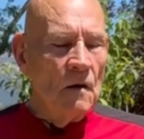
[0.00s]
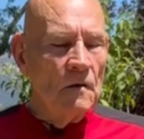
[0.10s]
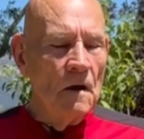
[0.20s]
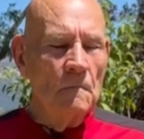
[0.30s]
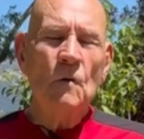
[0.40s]

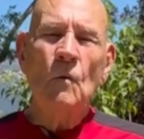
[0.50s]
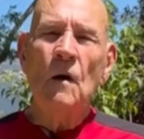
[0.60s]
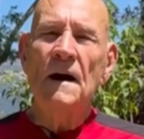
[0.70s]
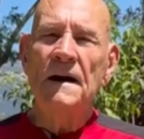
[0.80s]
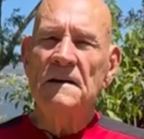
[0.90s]
Number
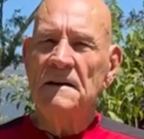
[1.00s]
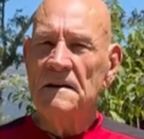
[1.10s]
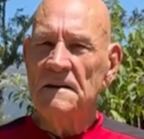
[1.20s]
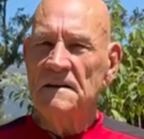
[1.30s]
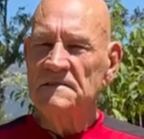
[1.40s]
1
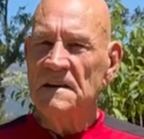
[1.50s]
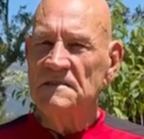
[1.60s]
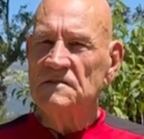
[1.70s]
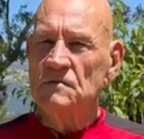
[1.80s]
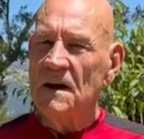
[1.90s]
is a
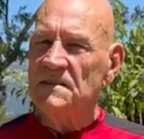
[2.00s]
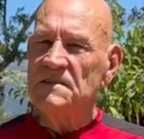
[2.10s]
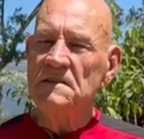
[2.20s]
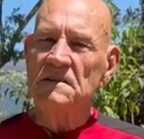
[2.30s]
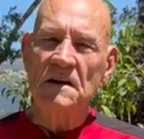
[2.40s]
stress
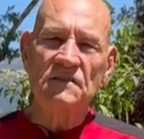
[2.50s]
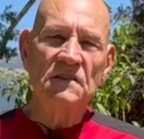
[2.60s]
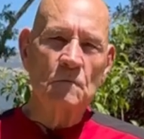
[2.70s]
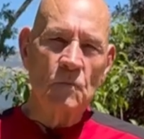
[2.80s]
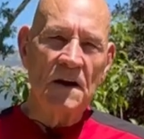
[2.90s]
and
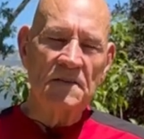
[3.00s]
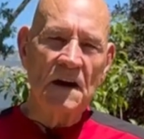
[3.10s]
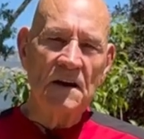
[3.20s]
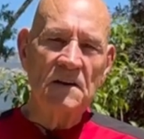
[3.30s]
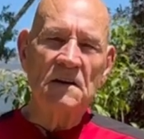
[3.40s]
tension breath.
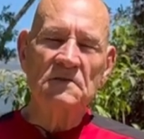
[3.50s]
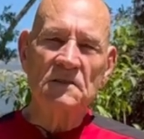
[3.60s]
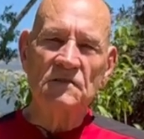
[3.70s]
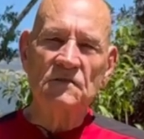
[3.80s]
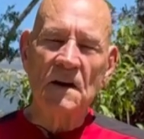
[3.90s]
How do you get
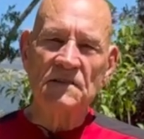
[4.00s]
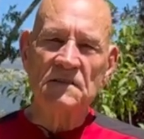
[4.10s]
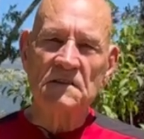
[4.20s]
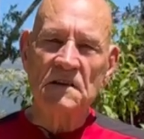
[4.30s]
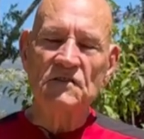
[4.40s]
the stress
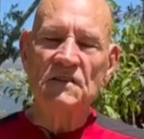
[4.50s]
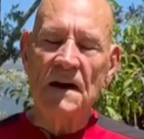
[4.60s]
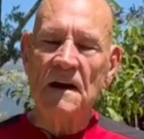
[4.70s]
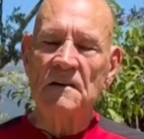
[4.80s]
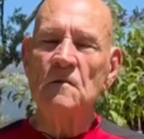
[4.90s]
and tension out of your